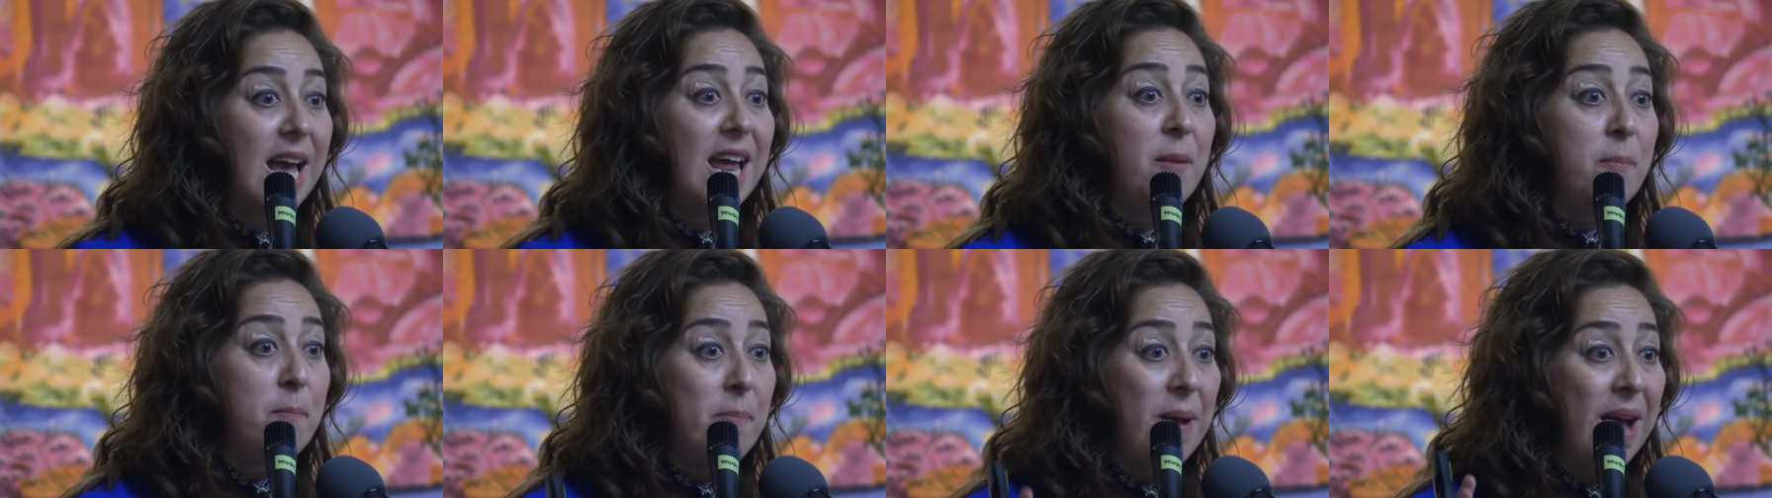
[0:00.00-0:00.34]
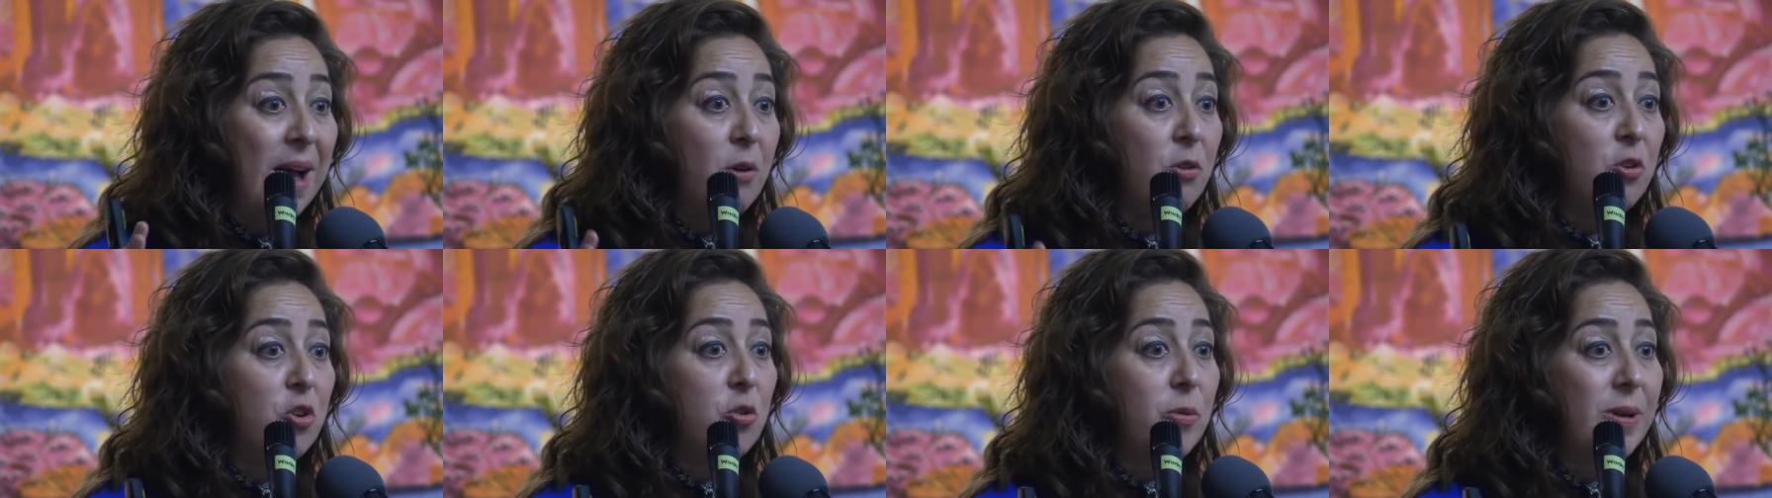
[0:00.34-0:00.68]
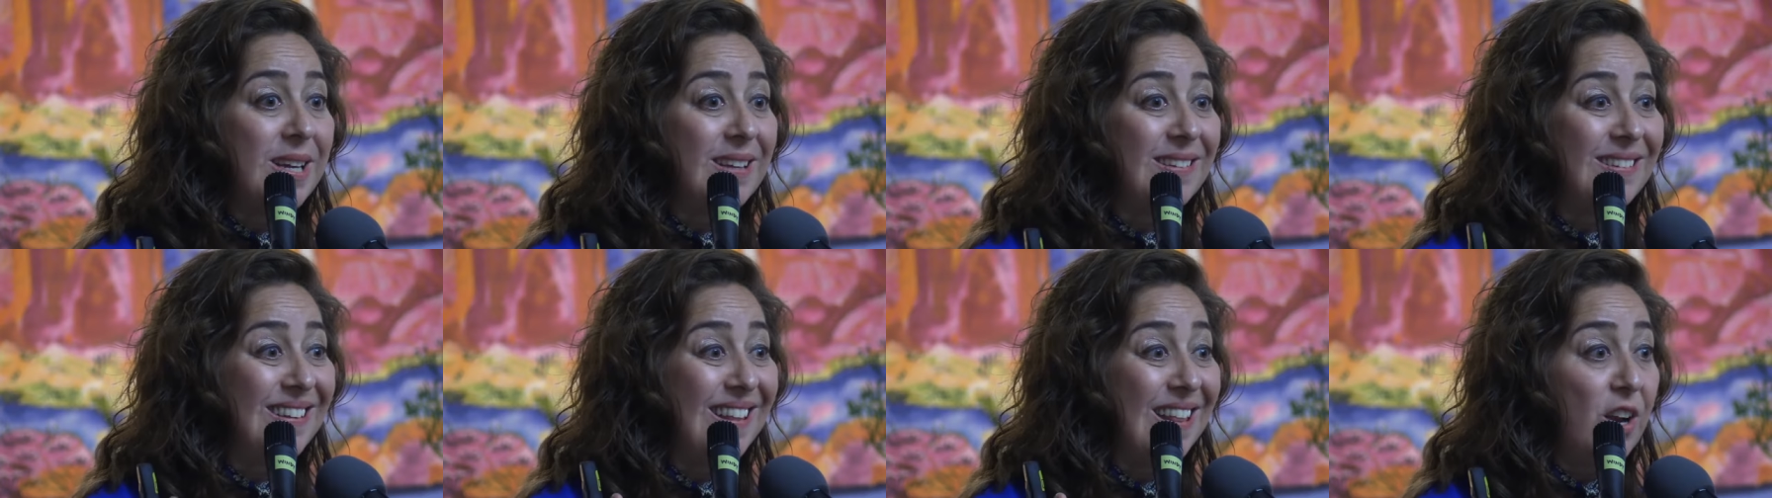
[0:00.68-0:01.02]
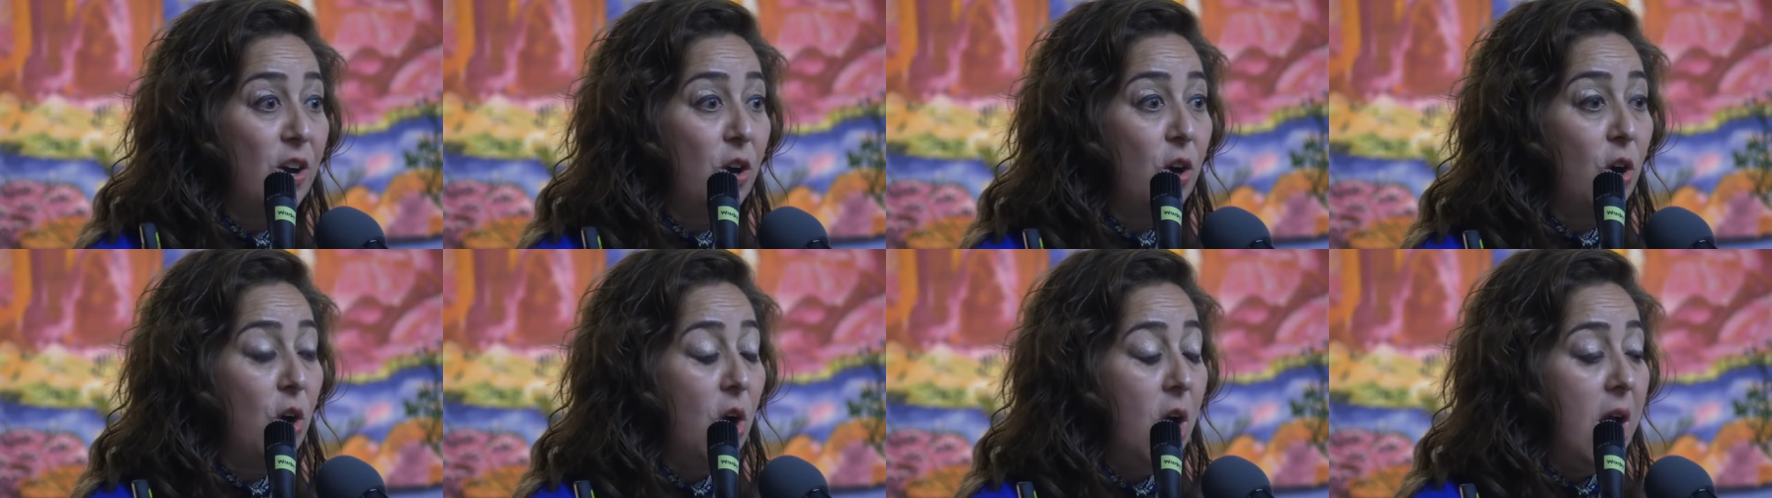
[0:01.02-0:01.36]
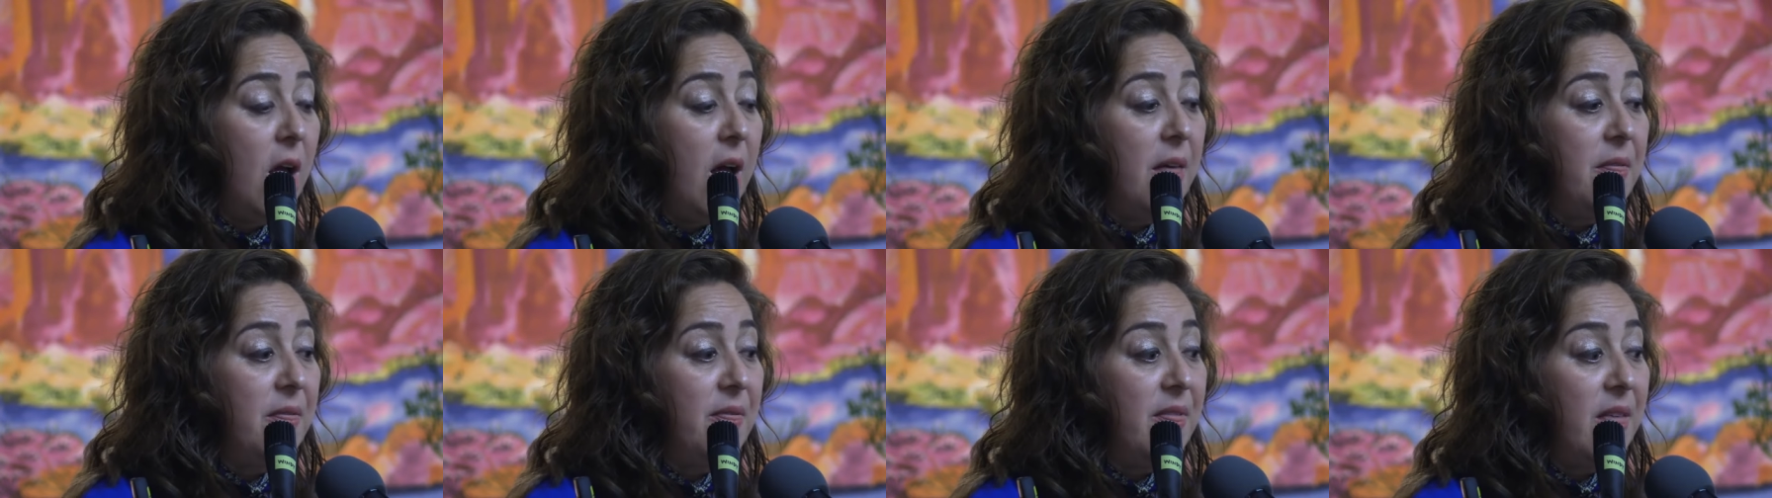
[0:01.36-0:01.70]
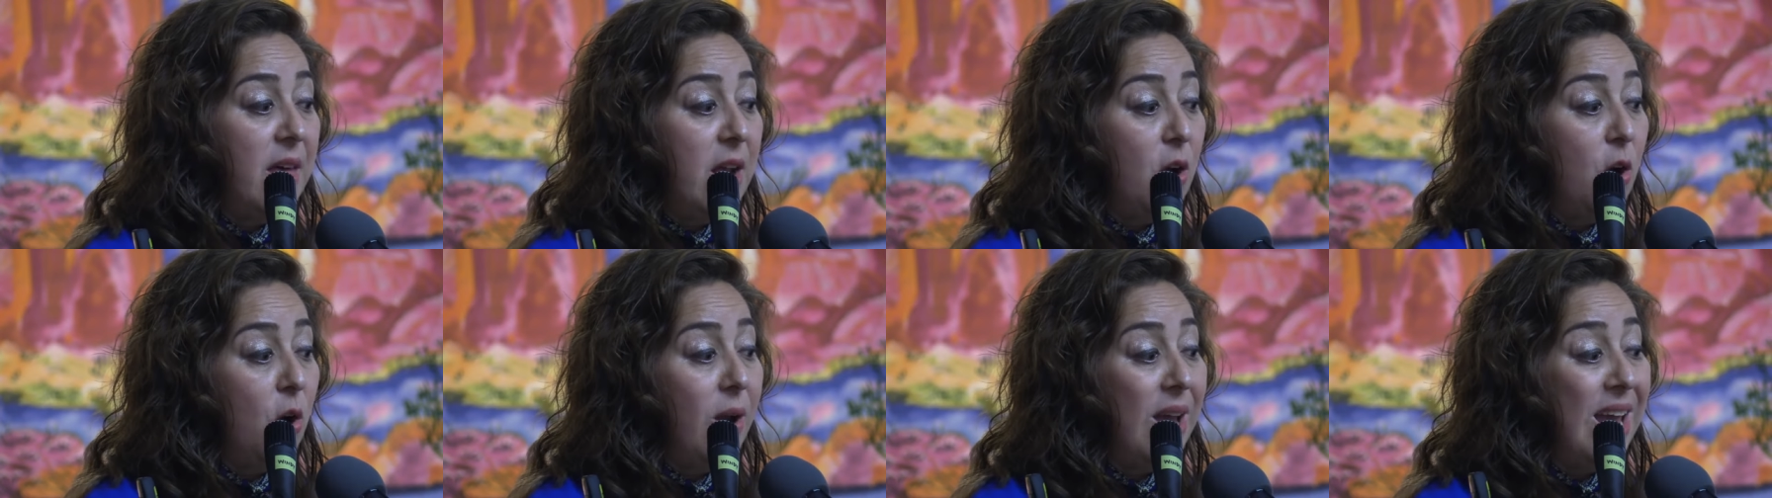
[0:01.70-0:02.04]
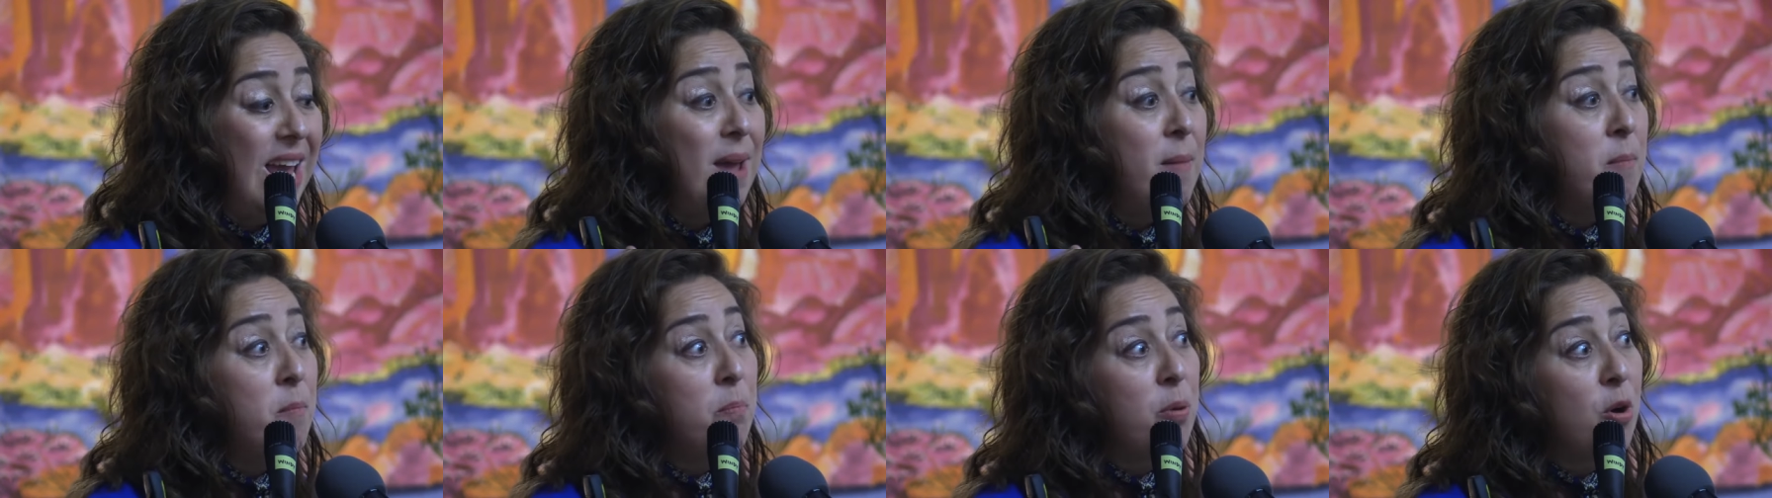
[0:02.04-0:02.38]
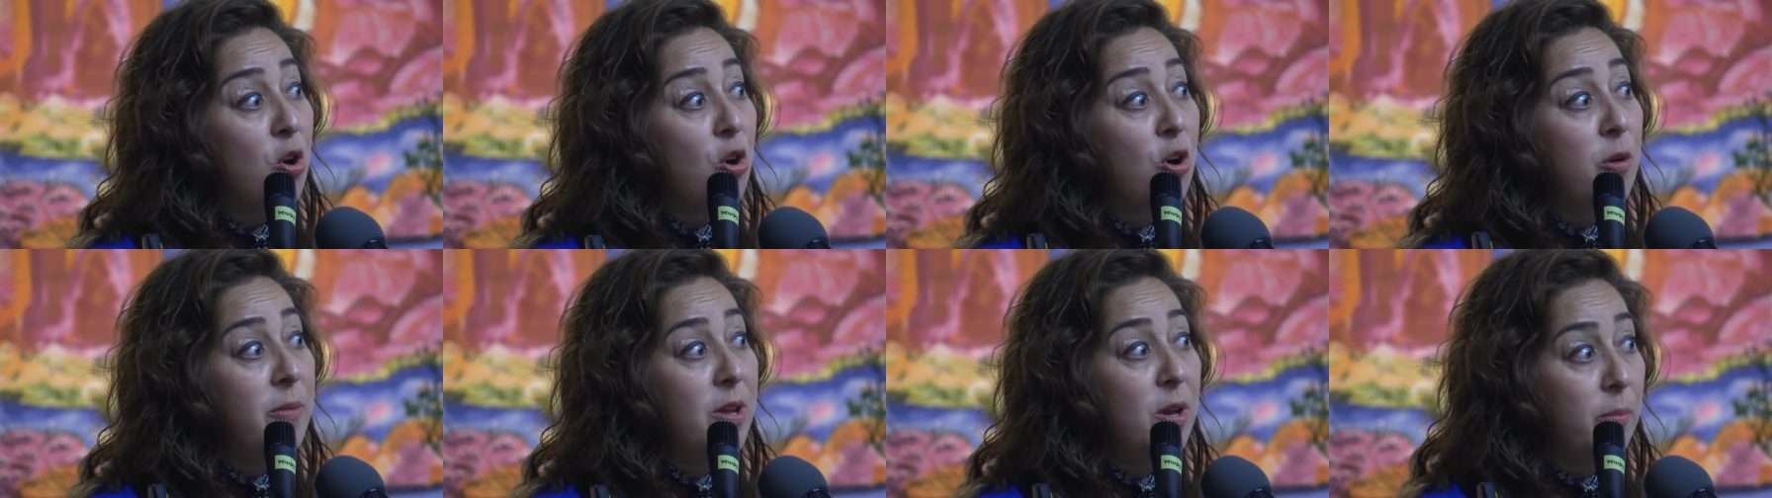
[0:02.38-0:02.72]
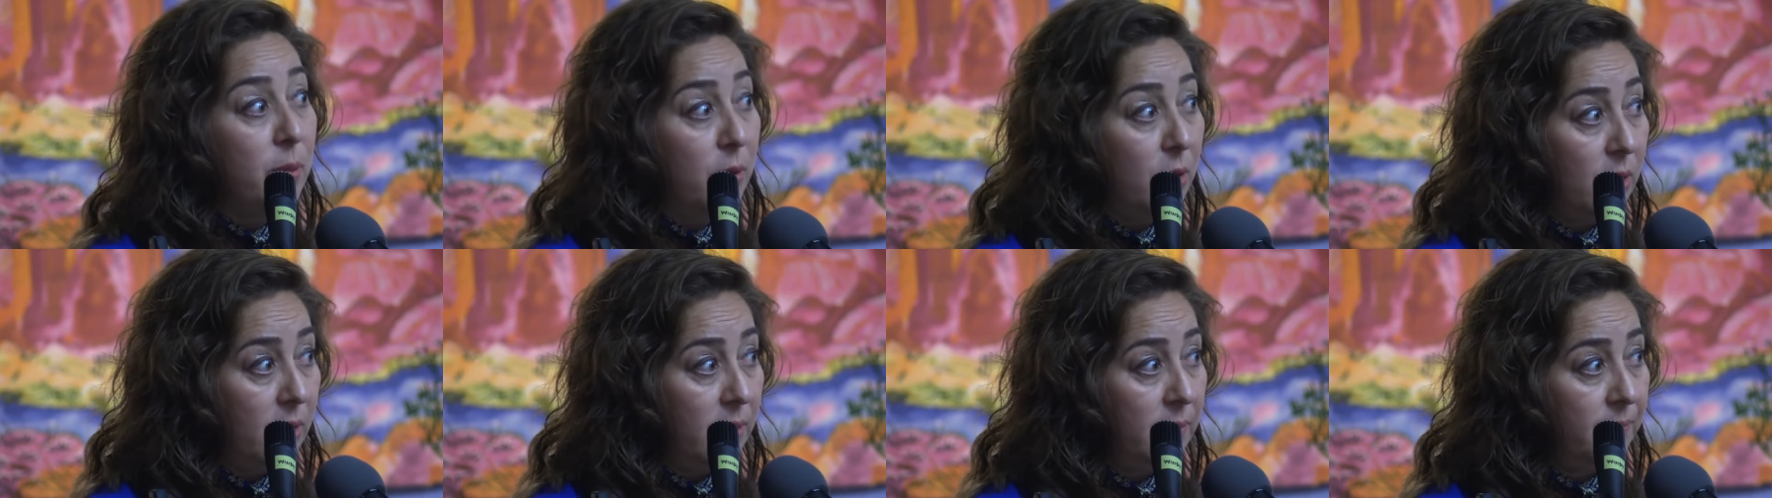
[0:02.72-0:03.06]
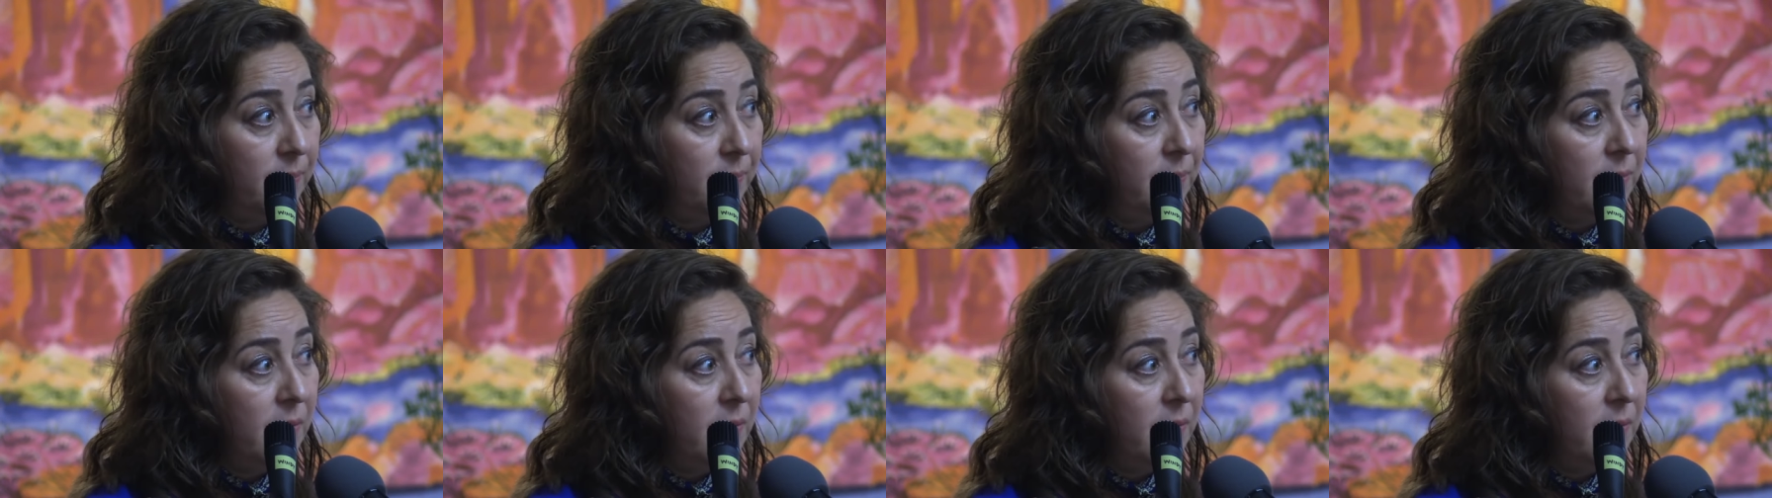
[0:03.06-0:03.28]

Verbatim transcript: and boundaries that are impermeable,